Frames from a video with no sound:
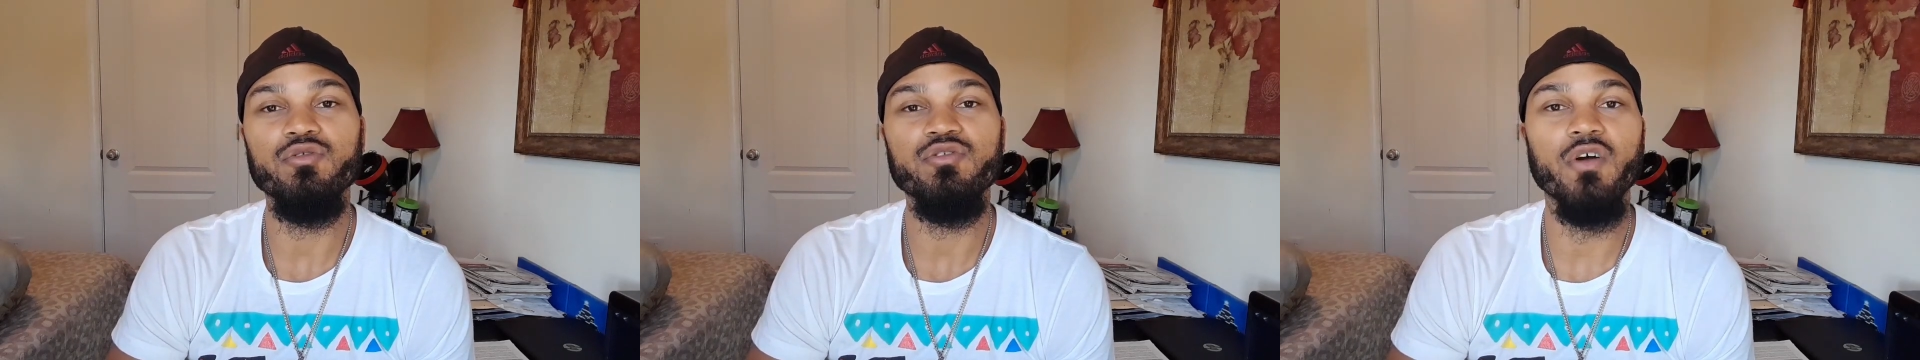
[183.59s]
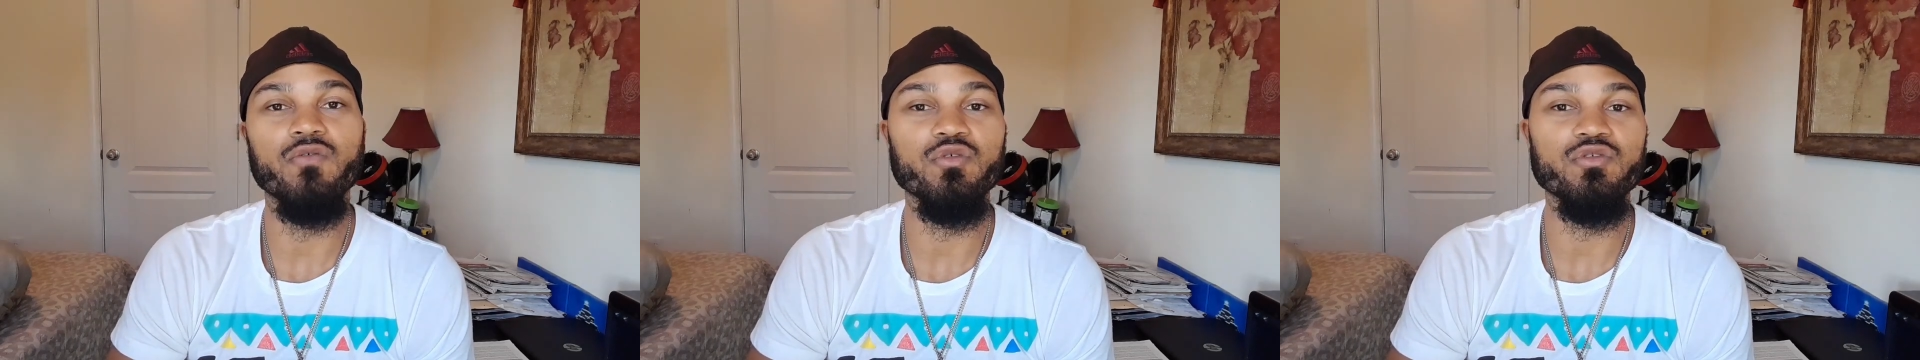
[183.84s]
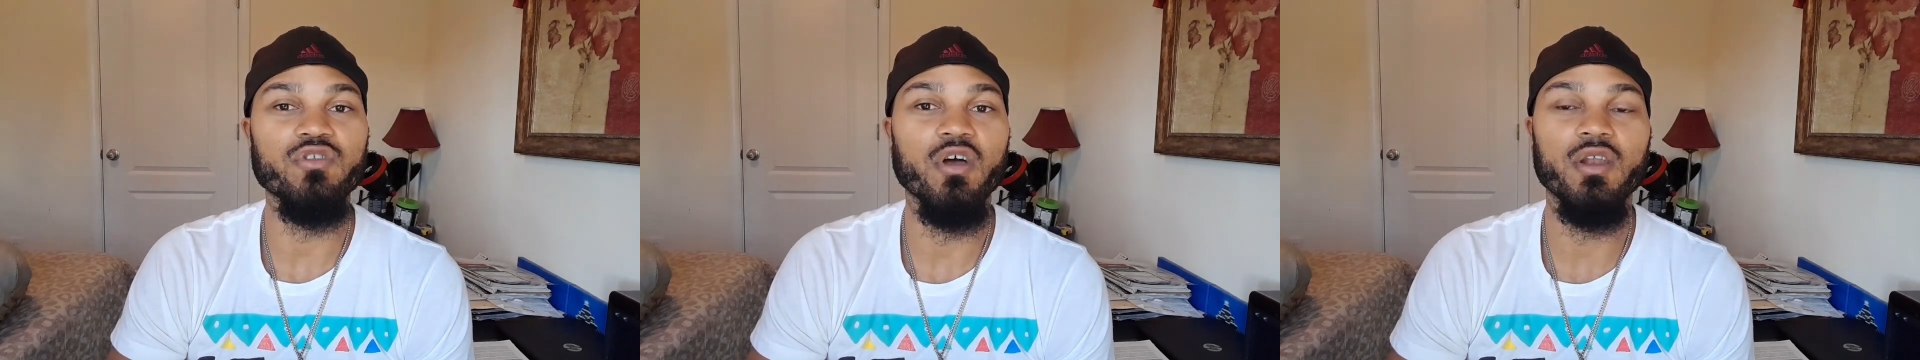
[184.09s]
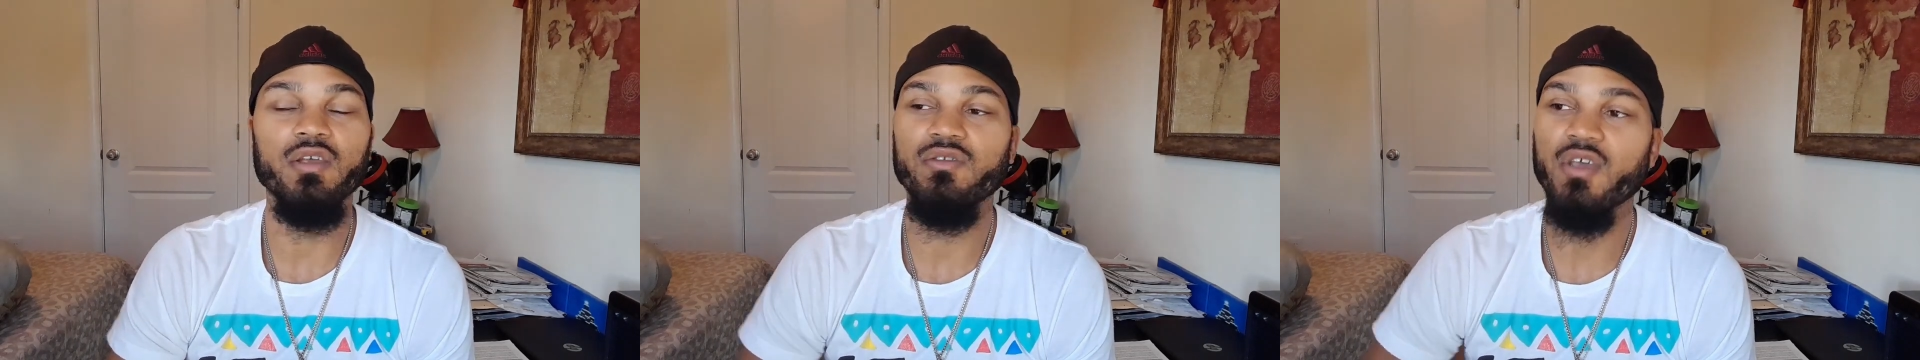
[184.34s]
several
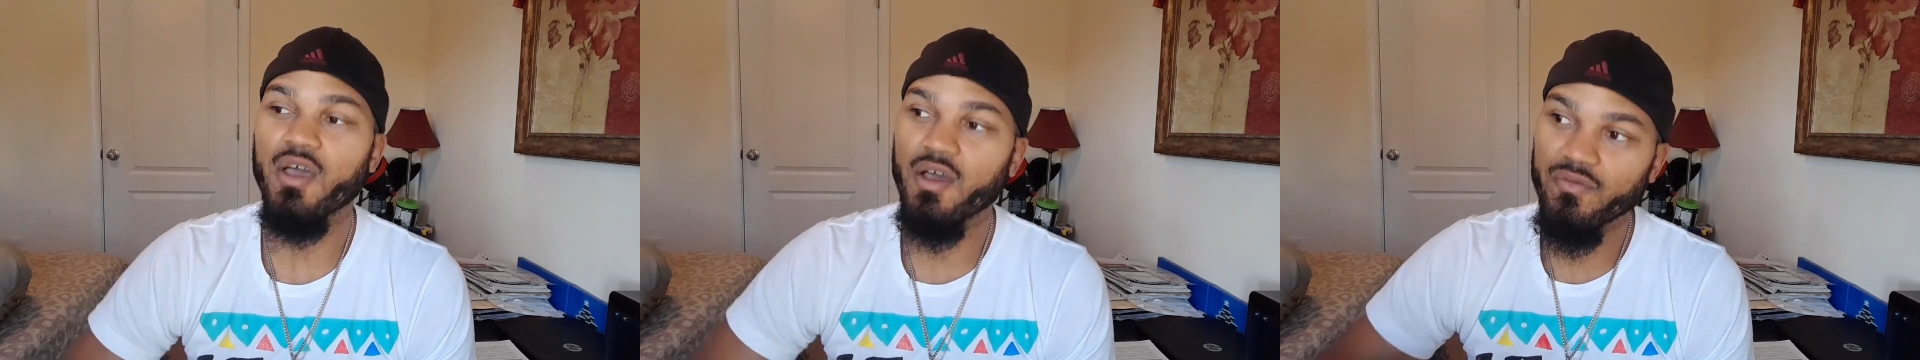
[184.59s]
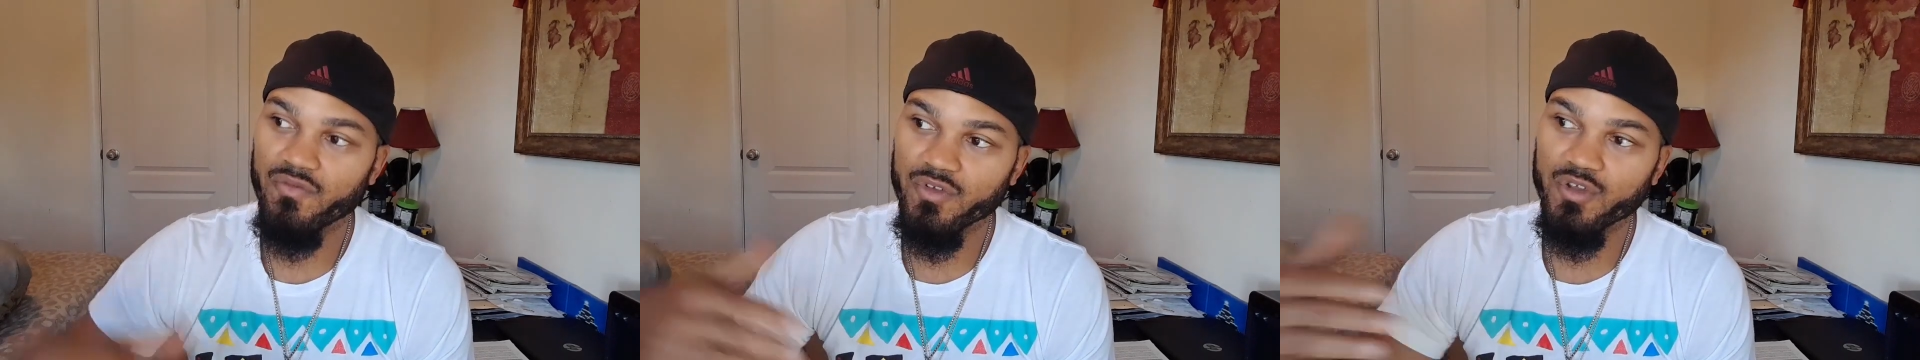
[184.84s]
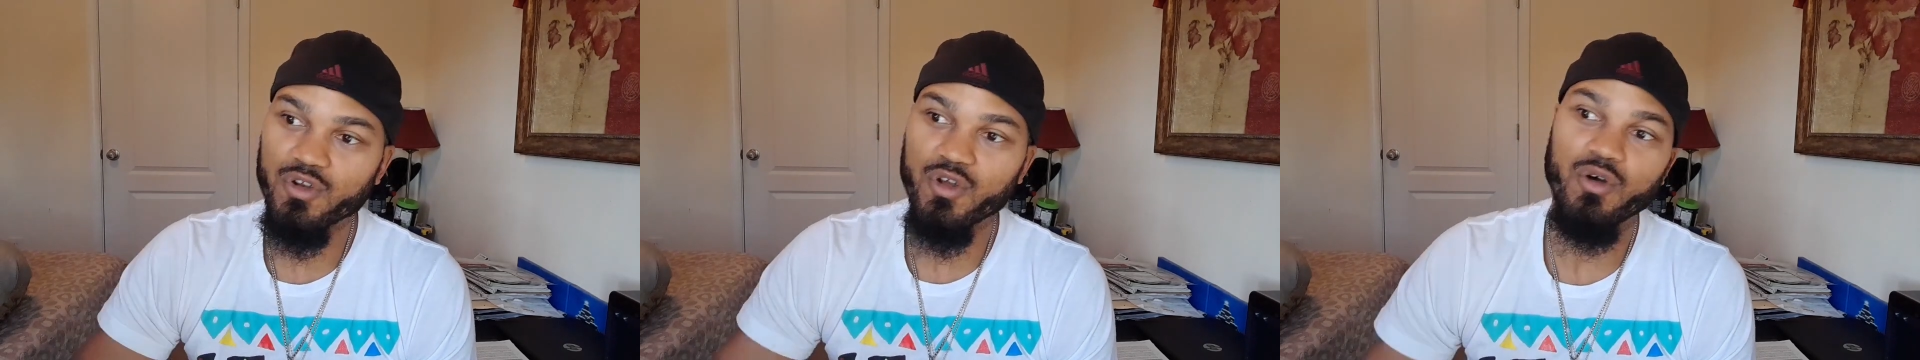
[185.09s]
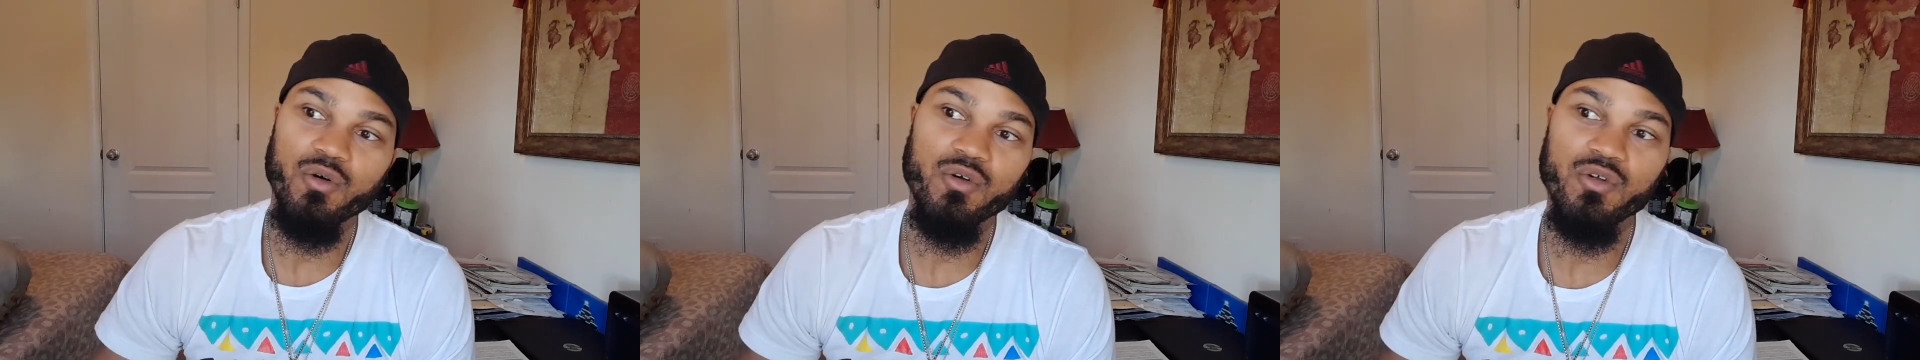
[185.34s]
studies have, you
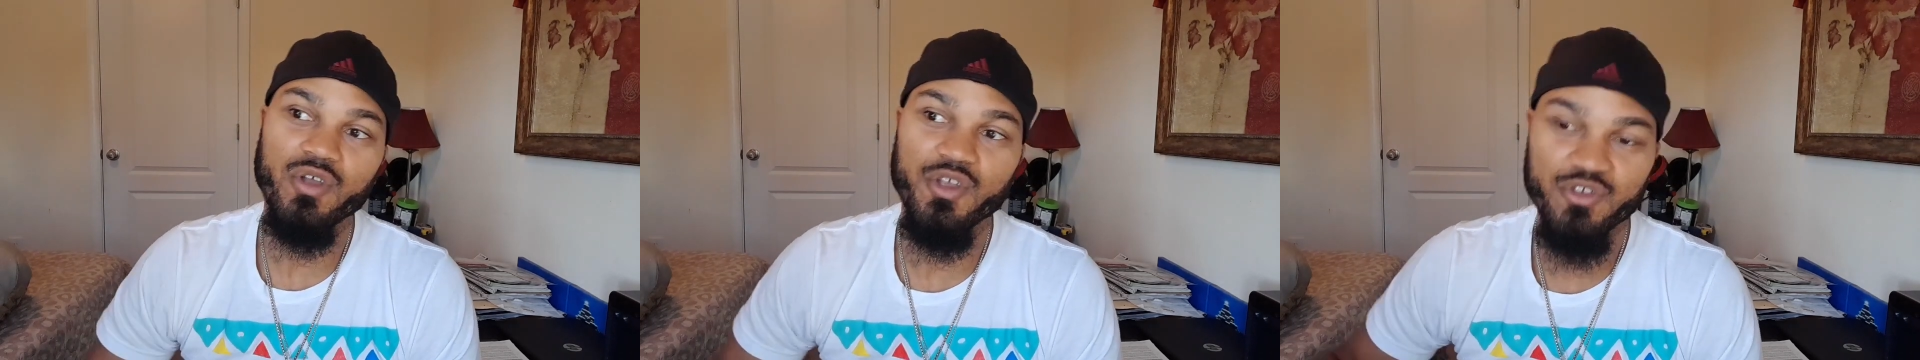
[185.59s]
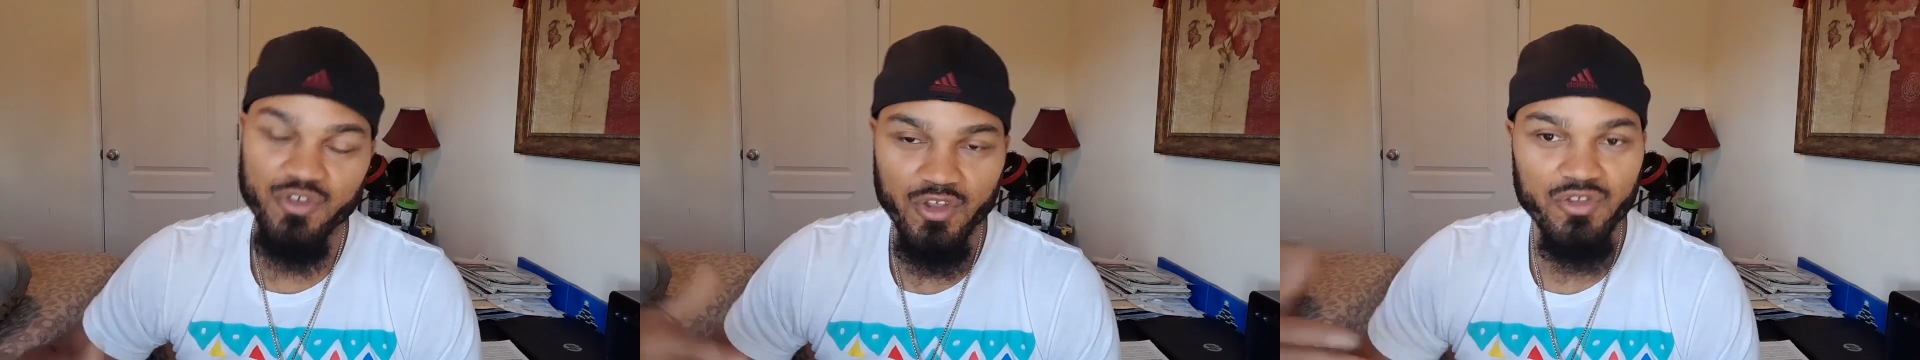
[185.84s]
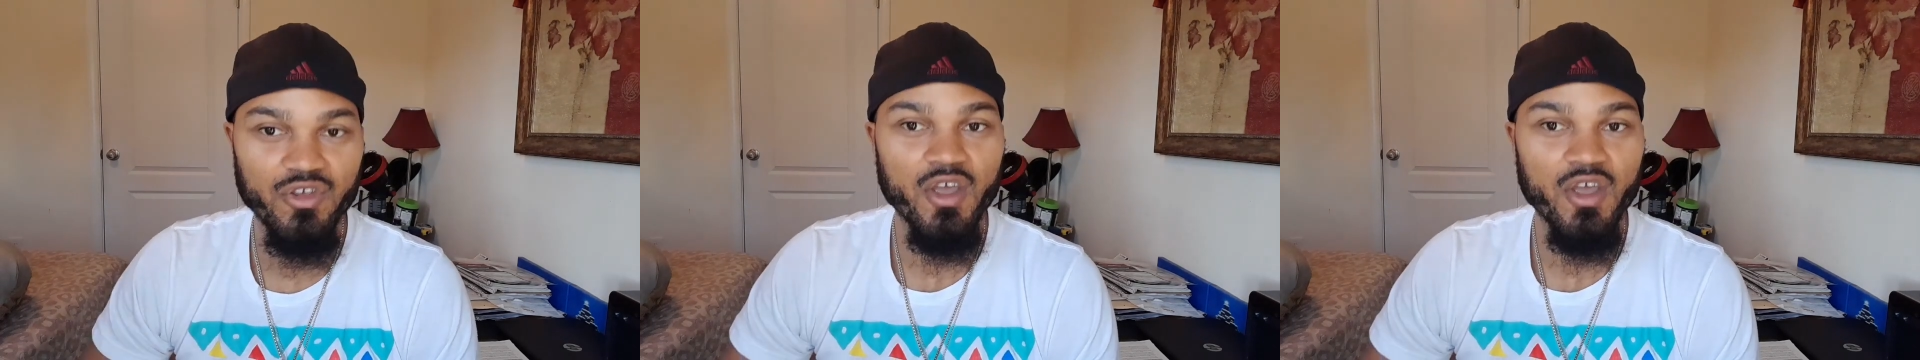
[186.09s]
know, it's